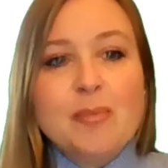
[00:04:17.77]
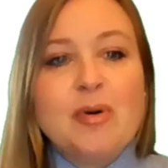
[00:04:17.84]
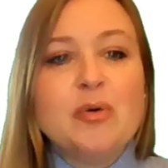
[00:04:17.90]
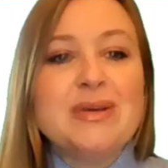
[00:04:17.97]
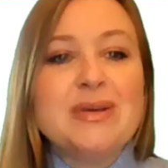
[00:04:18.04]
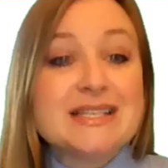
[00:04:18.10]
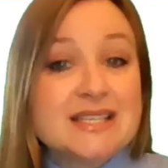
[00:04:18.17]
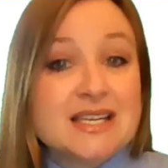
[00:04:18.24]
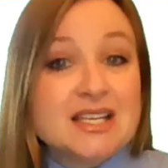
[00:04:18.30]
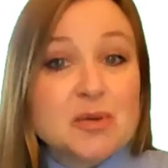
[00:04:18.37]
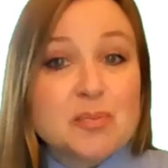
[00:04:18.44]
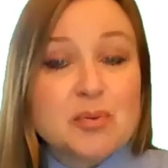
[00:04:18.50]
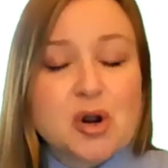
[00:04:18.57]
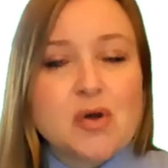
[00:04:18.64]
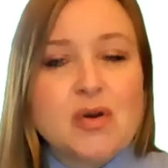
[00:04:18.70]
But we can see
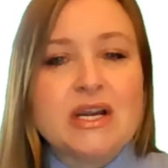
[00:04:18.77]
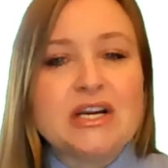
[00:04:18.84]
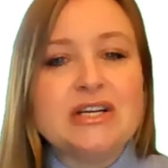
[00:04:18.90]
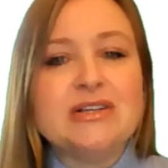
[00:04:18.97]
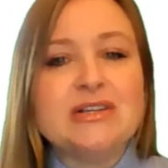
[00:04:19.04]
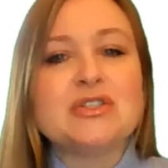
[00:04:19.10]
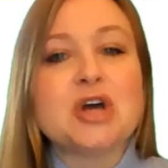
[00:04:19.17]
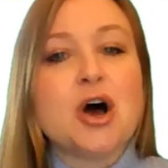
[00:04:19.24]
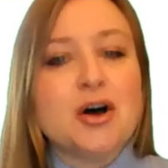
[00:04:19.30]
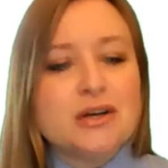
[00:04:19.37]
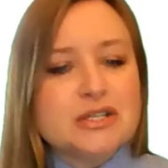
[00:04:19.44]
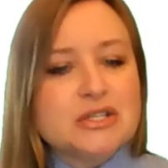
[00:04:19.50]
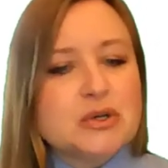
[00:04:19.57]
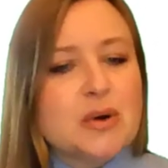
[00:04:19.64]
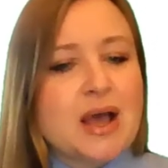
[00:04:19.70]
that prokaryotes
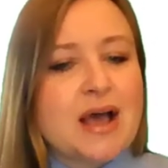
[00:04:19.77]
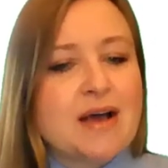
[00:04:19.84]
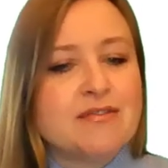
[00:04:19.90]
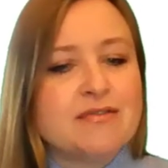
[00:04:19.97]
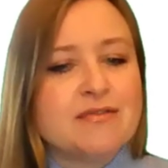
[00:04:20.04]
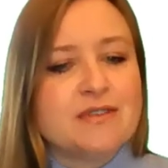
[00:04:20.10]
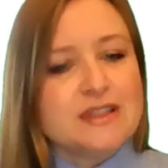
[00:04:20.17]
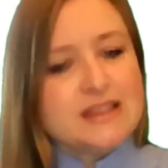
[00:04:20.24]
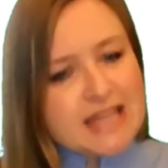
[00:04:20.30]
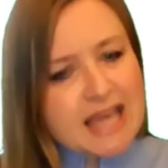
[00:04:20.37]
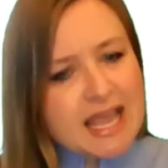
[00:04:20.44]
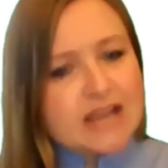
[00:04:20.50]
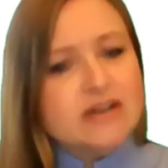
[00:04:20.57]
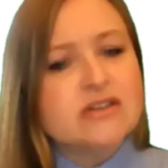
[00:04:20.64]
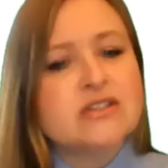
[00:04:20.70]
also have
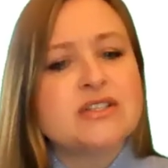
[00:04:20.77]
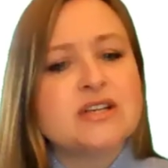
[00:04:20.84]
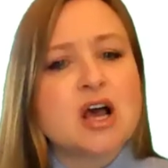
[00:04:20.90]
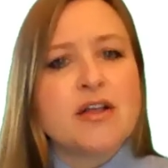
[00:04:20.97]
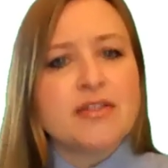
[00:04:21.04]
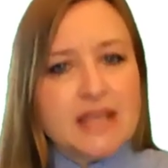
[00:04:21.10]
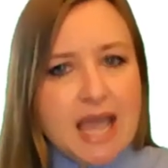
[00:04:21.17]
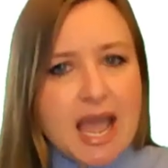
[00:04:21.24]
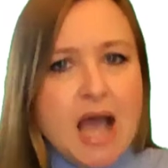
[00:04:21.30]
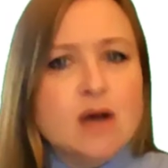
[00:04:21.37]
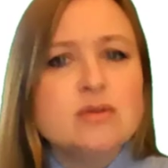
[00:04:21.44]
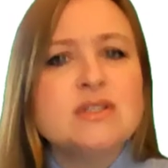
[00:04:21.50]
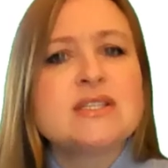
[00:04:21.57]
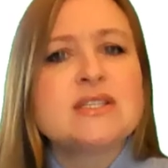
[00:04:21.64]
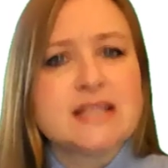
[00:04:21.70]
layers on the
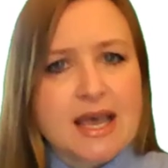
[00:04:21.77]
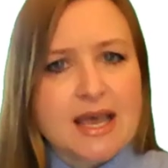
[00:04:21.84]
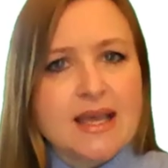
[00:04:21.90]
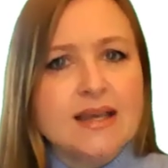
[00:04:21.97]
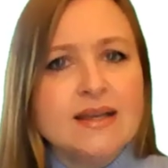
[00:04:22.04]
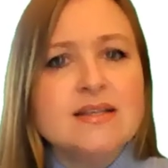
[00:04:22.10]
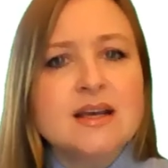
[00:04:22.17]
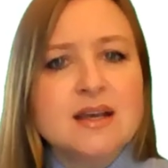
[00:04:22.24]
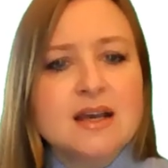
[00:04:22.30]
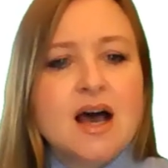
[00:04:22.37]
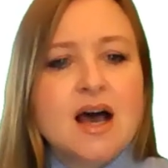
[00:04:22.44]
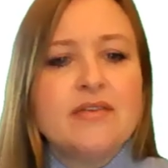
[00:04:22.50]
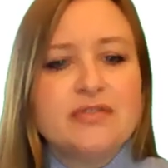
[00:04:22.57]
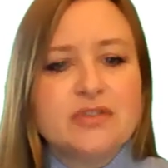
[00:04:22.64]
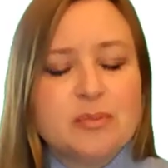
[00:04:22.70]
outside
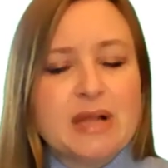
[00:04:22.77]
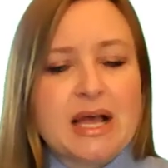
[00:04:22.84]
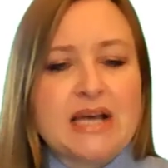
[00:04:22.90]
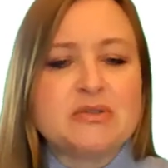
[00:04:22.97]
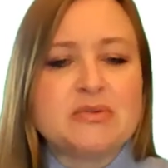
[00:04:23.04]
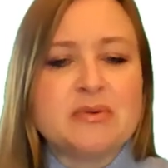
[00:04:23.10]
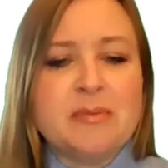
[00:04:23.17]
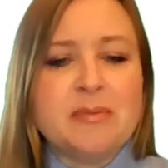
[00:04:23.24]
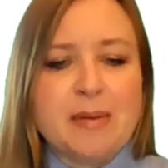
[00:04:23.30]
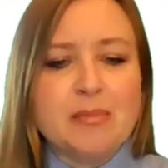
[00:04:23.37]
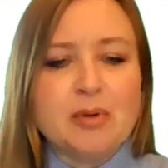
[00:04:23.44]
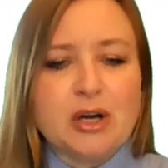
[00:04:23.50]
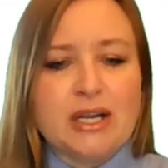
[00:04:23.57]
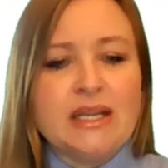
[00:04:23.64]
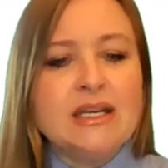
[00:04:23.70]
of the plasma
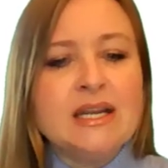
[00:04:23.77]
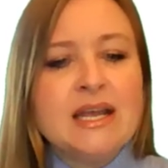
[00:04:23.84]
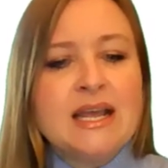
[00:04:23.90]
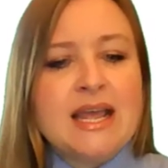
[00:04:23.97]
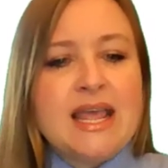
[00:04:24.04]
membrane.